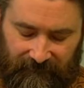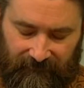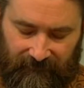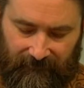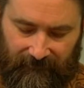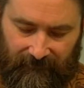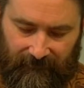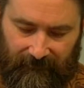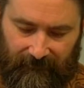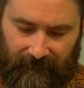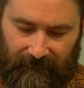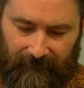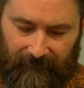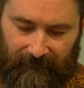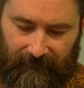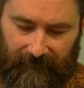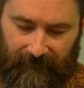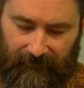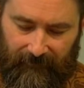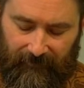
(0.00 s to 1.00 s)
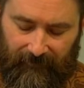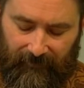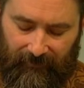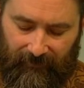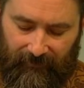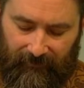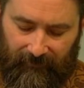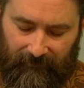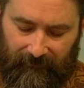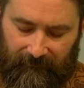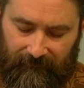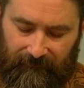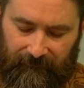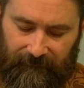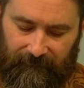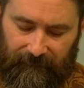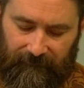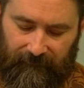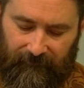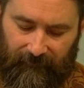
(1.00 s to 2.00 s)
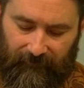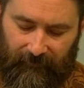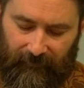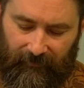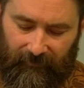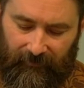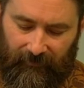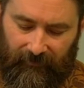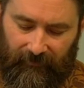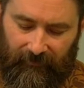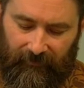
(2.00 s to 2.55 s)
Nobody speaks.